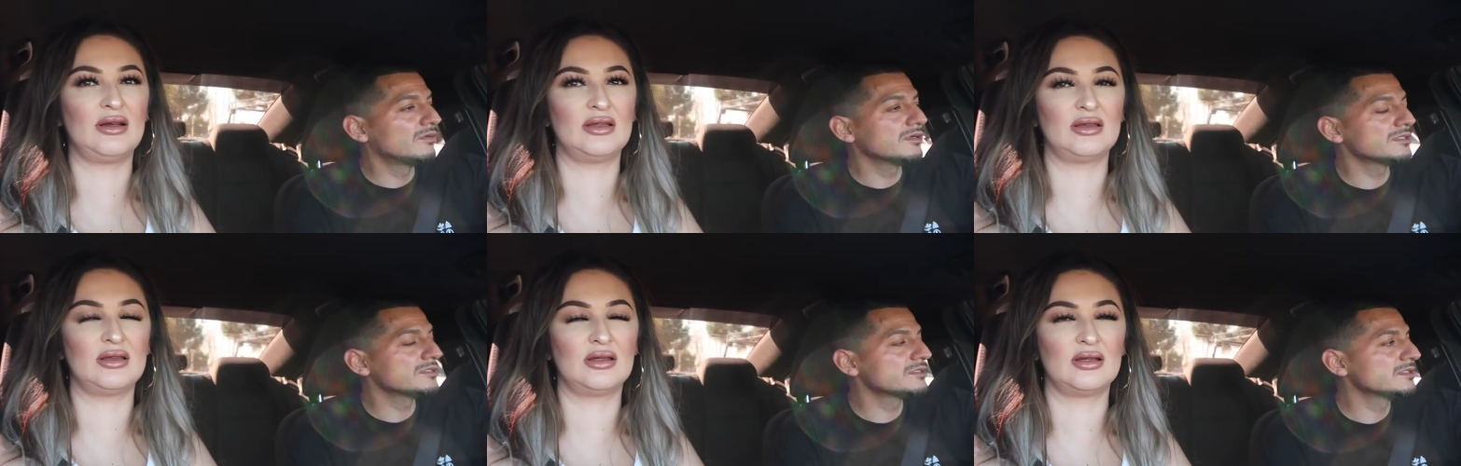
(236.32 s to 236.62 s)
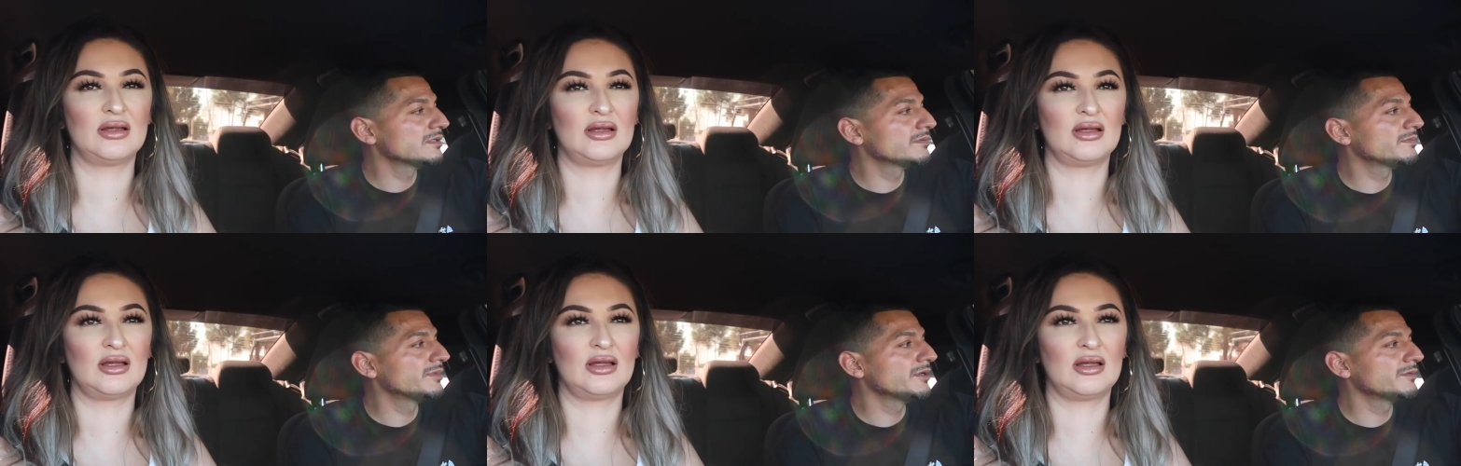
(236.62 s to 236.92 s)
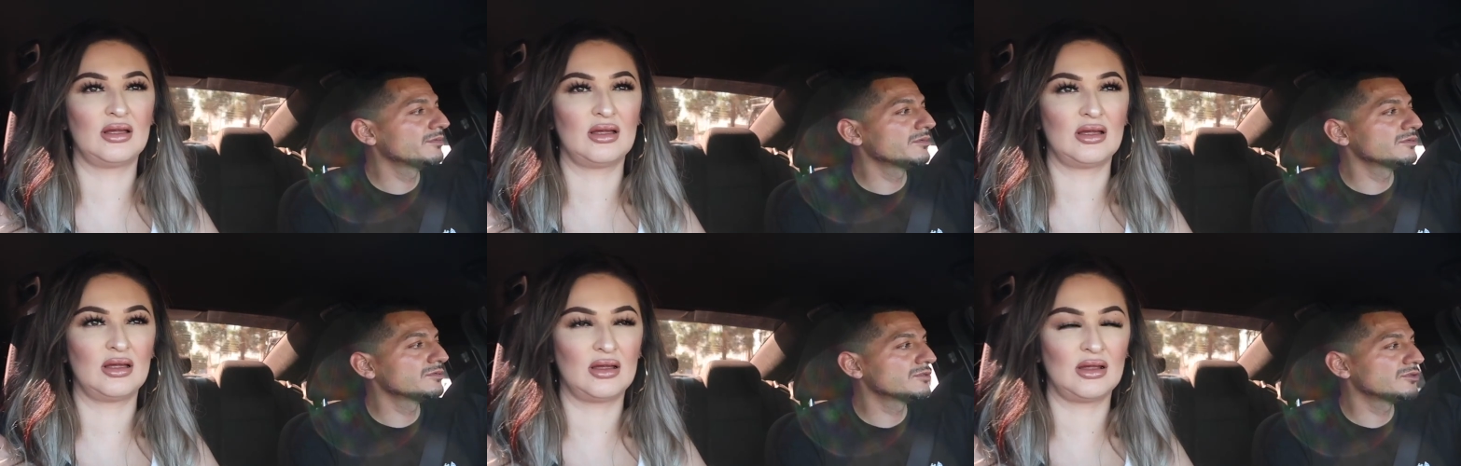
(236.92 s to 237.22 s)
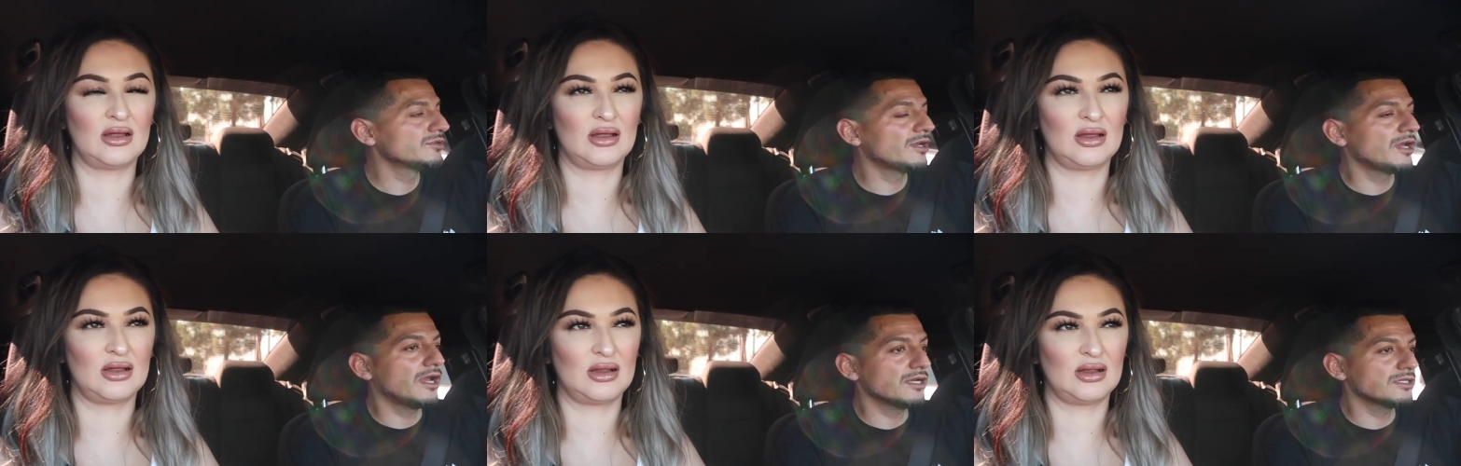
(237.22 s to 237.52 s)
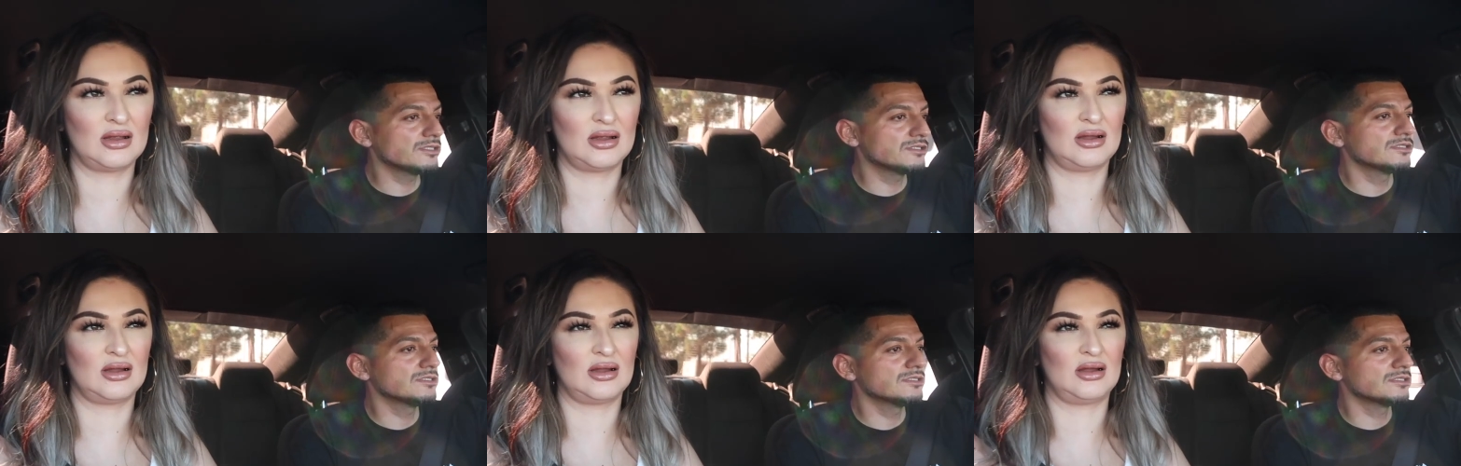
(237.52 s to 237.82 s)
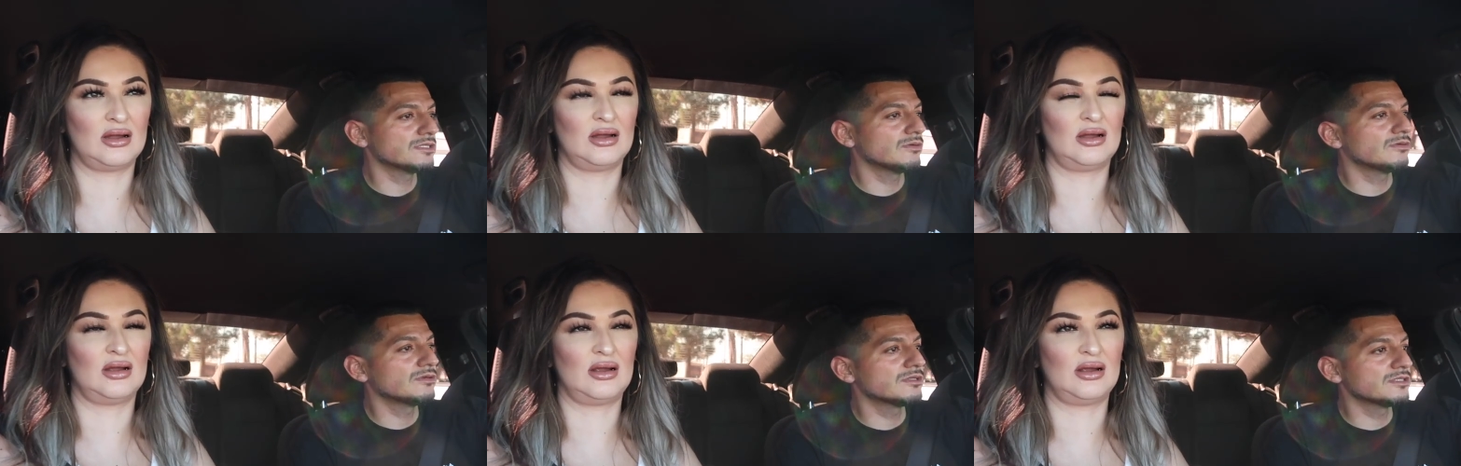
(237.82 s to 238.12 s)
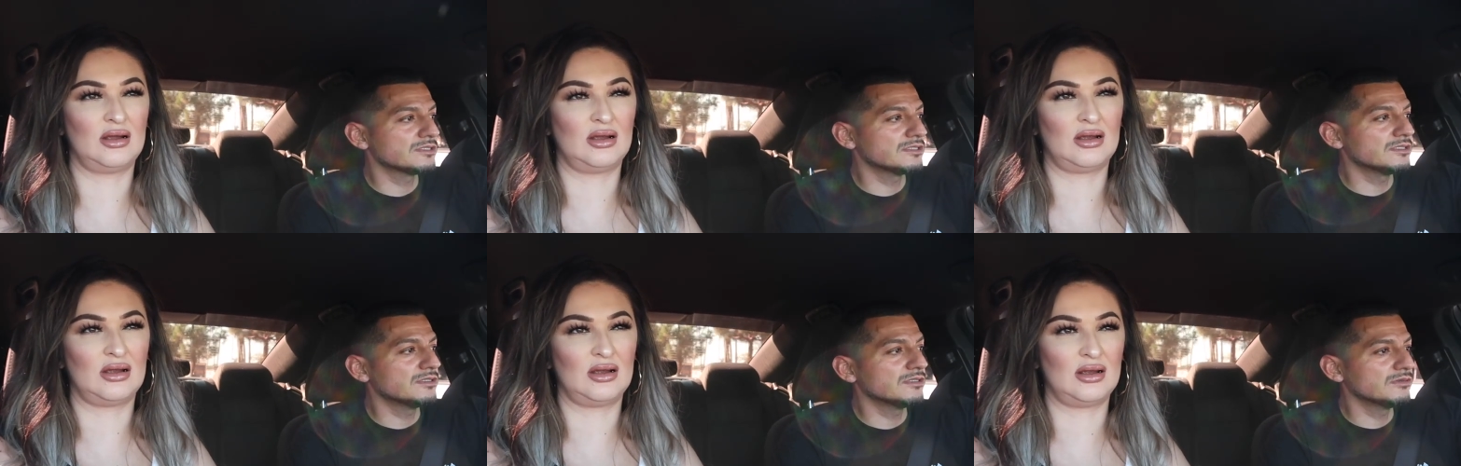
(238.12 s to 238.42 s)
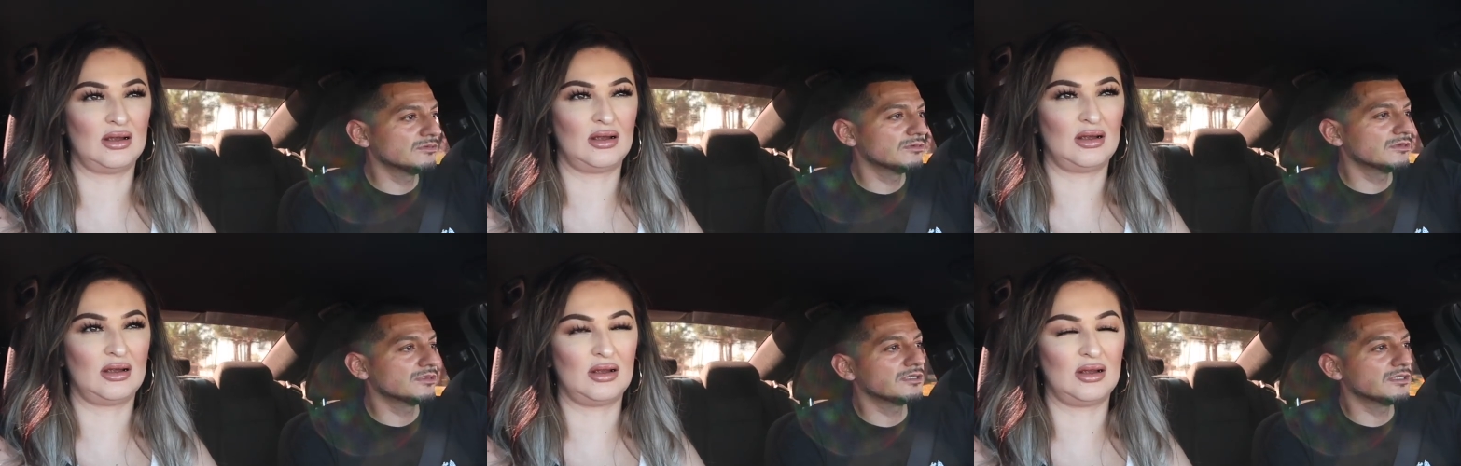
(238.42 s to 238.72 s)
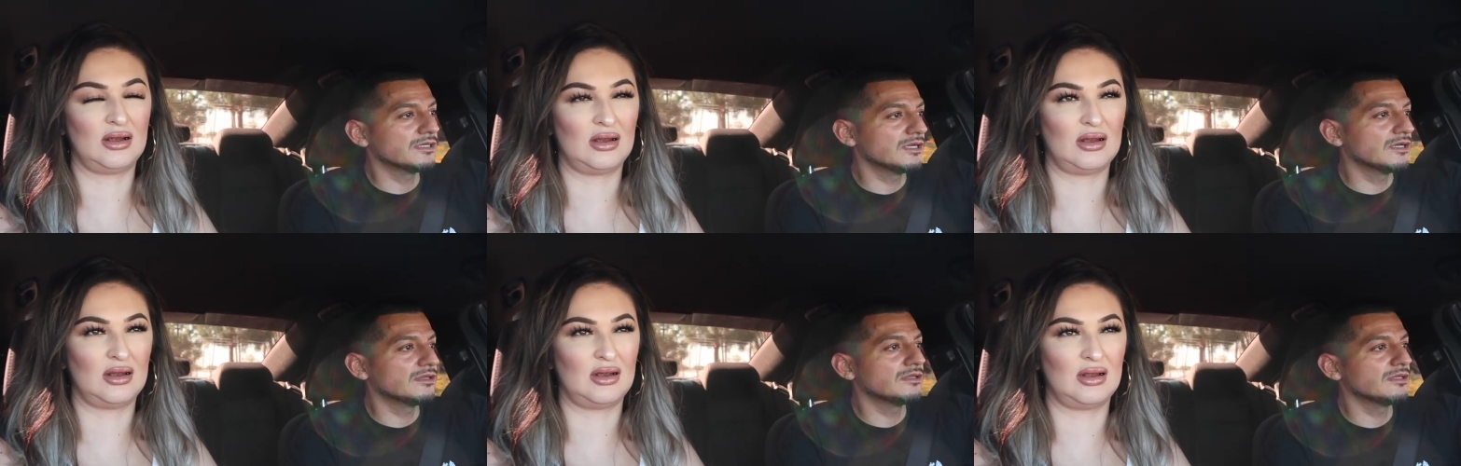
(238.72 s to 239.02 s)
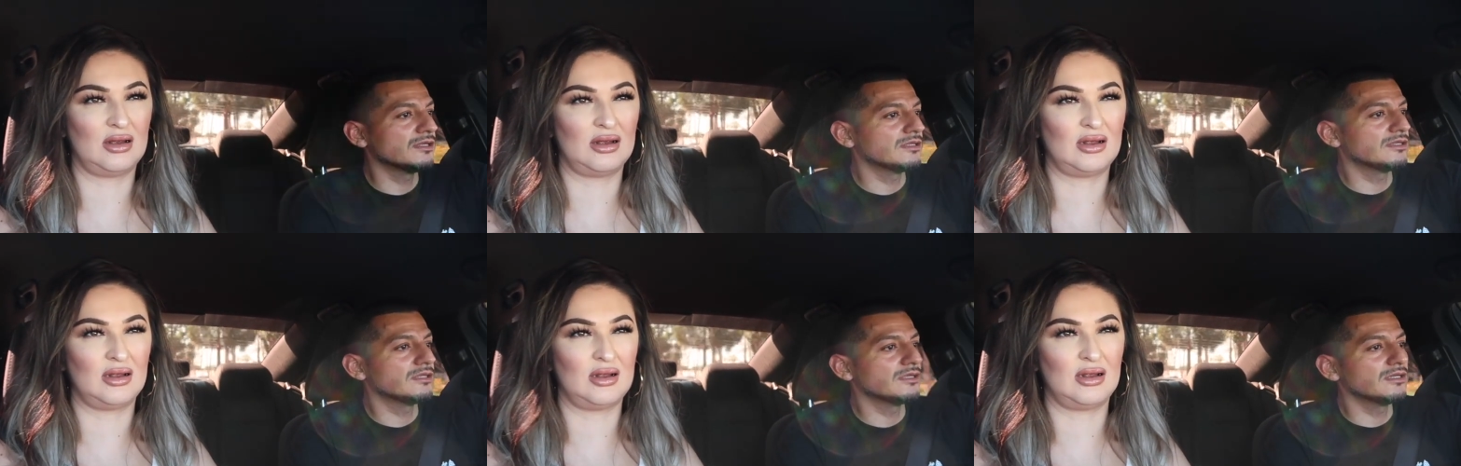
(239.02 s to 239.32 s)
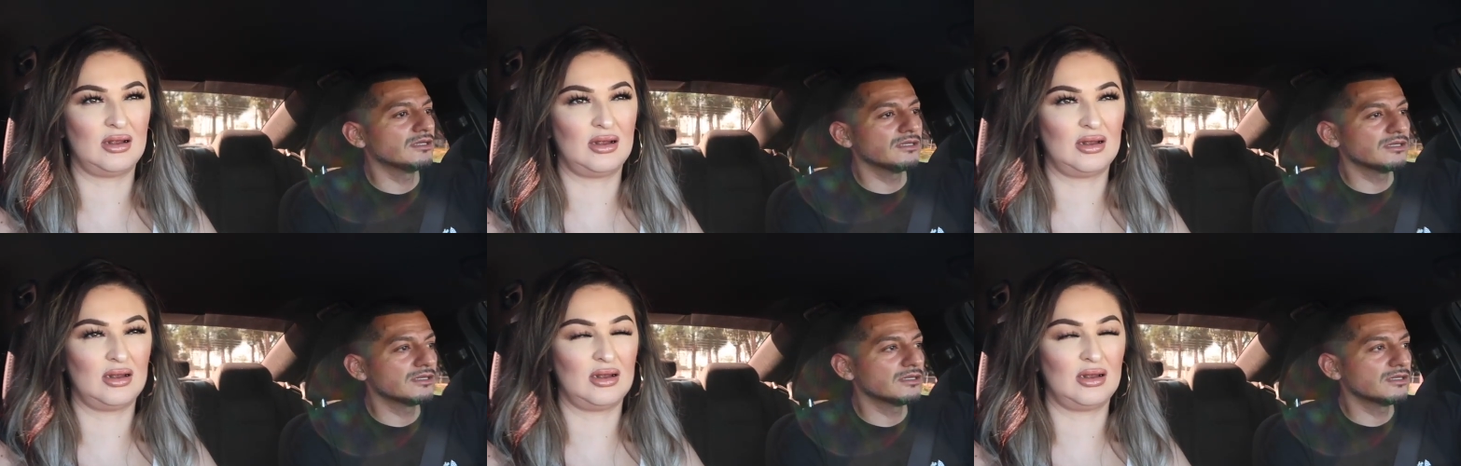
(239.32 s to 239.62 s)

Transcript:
Speaker 1: I want to see the people's reactions. I want to see what the hell they think.